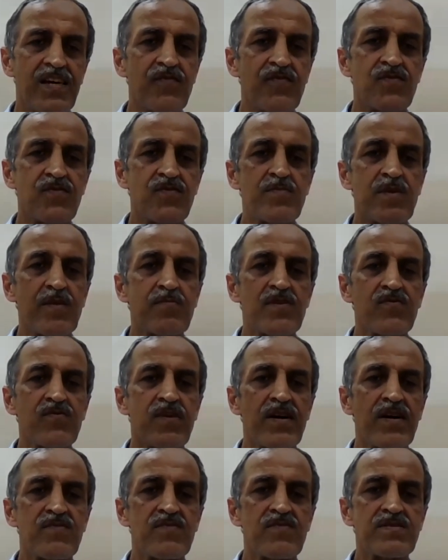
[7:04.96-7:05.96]
If you remember
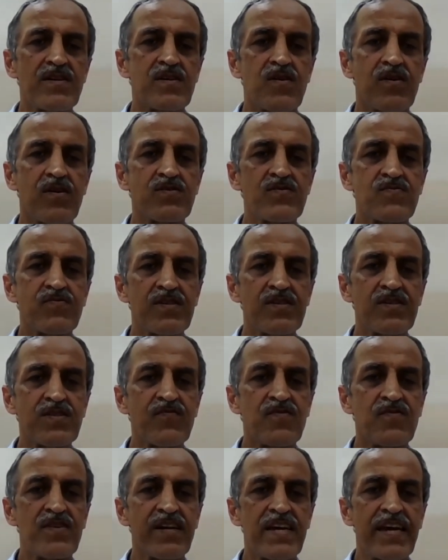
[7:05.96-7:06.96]
what was the controversy
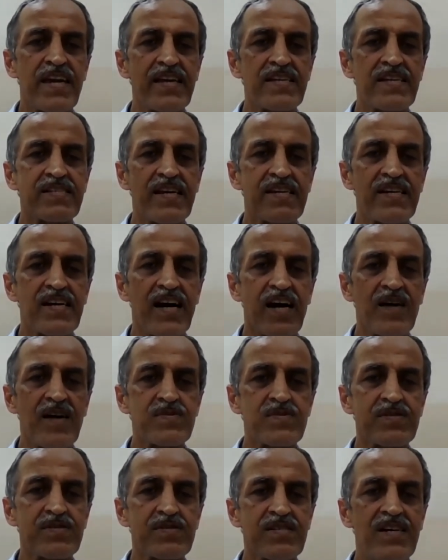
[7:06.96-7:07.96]
for
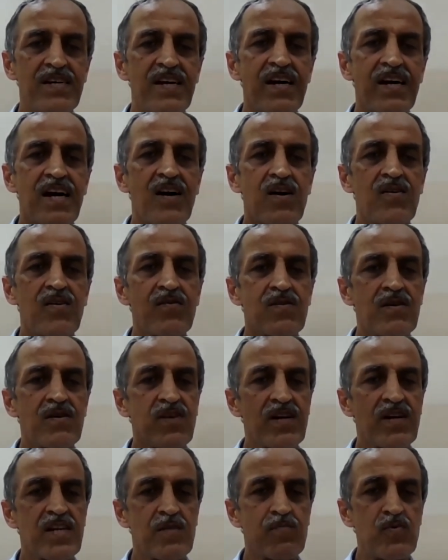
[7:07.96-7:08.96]
ASNRs,
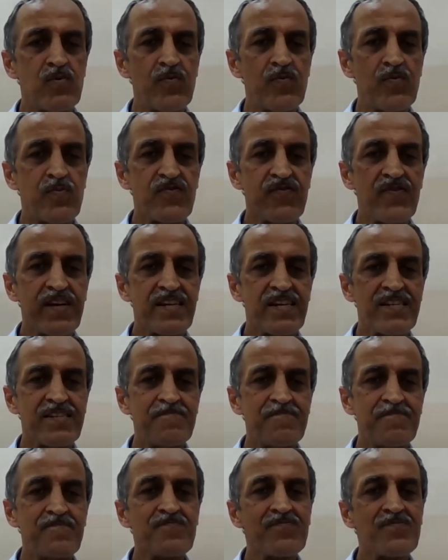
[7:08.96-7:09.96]
for
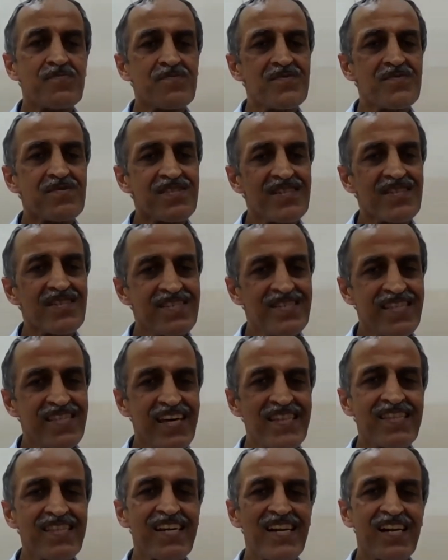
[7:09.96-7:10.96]
ibuprofen,
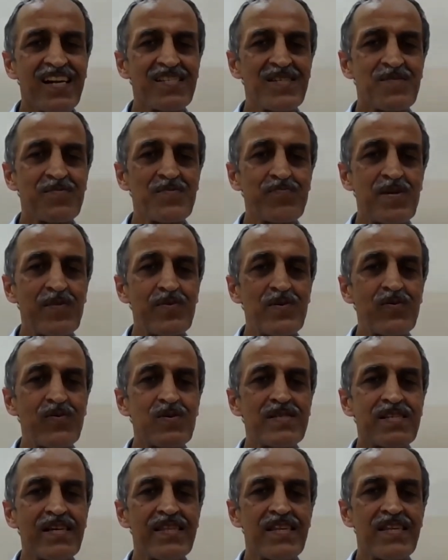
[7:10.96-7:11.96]
then there are some people who
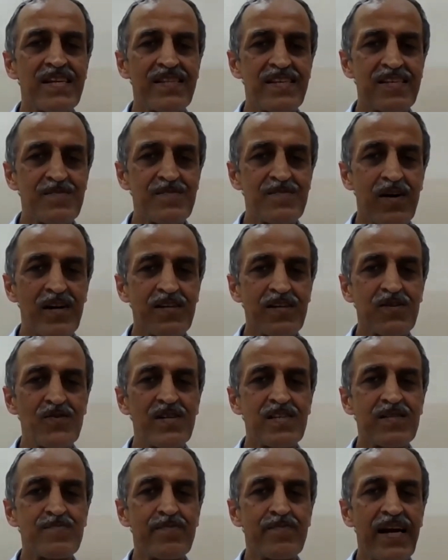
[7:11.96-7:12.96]
say that this molecule
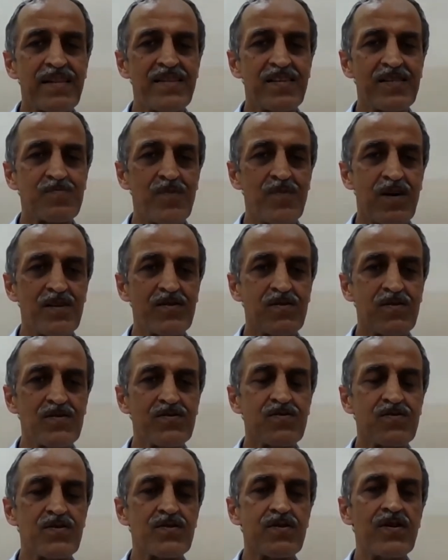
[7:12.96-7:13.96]
is bad, this molecule is
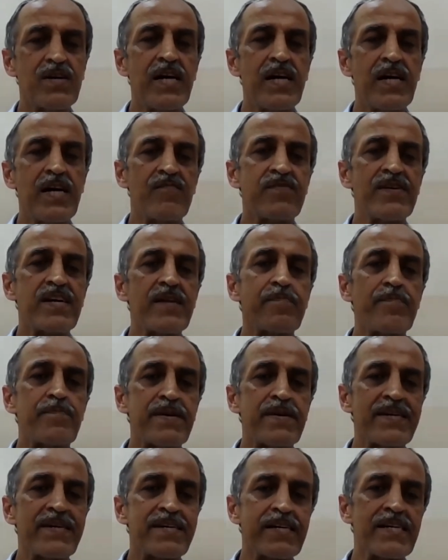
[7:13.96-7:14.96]
good. So we are
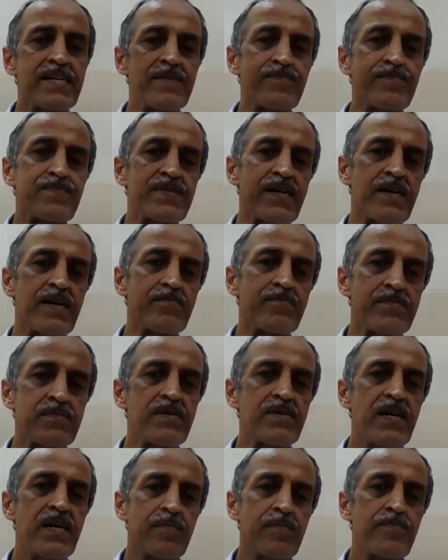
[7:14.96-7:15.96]
picking up
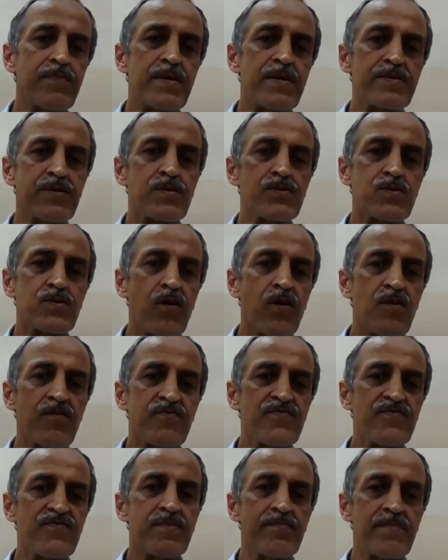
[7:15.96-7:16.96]
some pieces
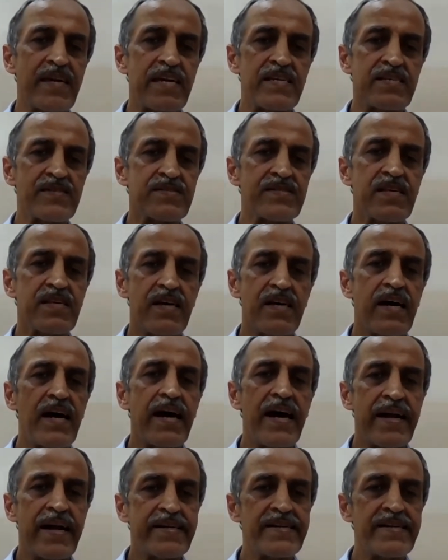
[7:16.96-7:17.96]
of the maze
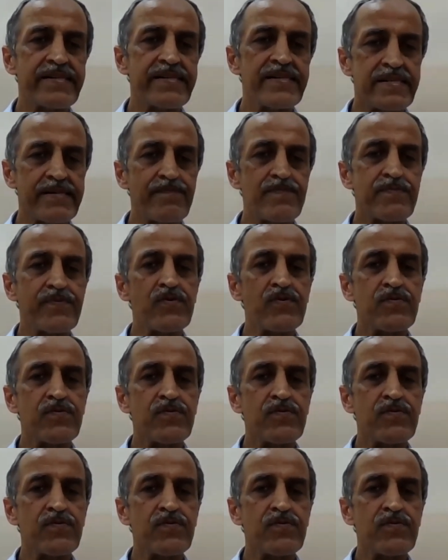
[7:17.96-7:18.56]
and